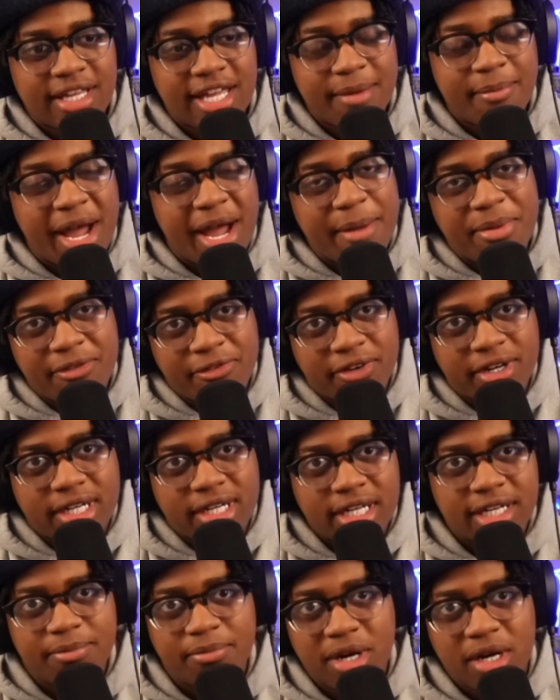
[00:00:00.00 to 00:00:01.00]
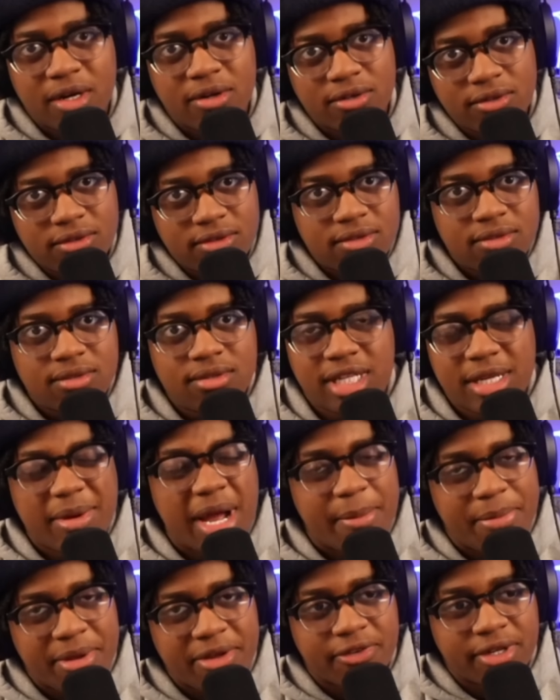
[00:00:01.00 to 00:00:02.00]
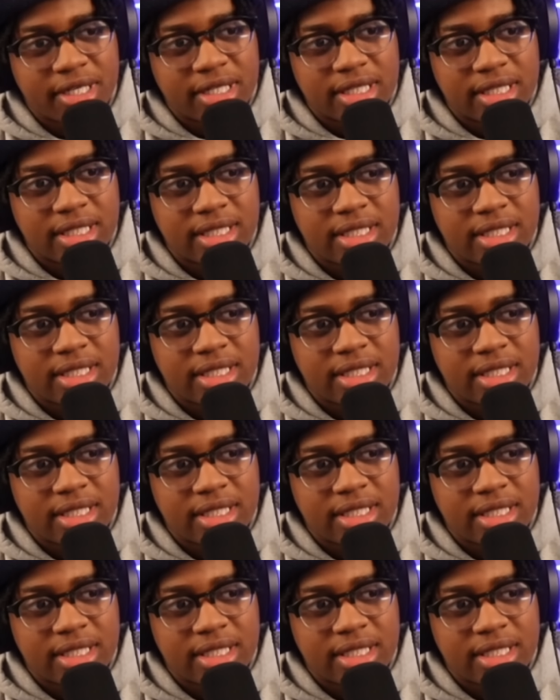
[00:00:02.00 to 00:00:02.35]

for good, bro. It might be for good.